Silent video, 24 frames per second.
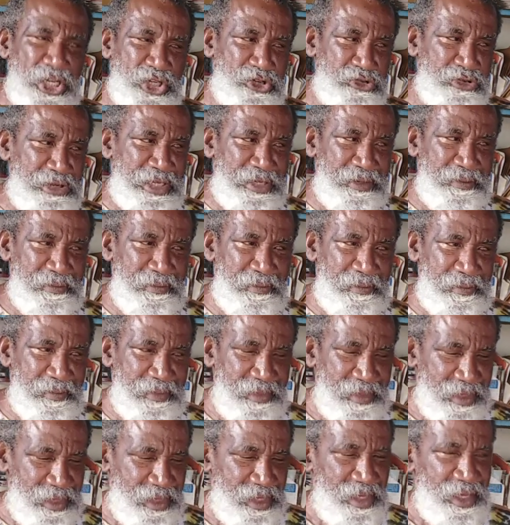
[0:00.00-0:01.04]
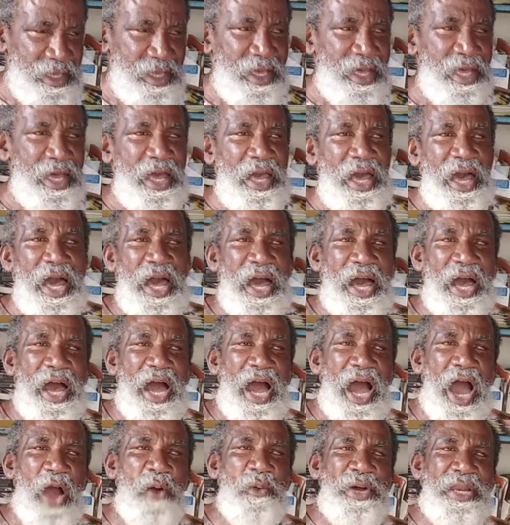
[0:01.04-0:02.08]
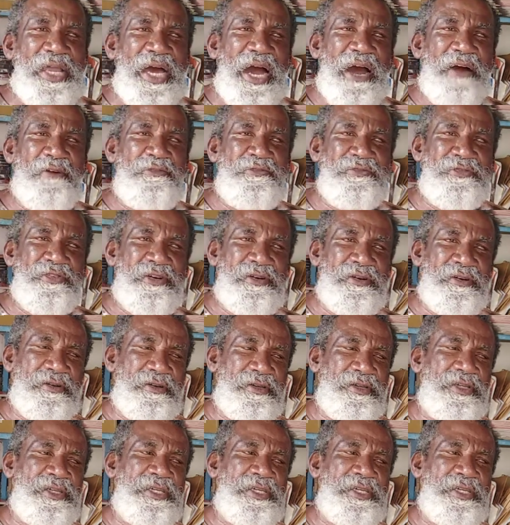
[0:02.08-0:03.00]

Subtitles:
tree, I would have to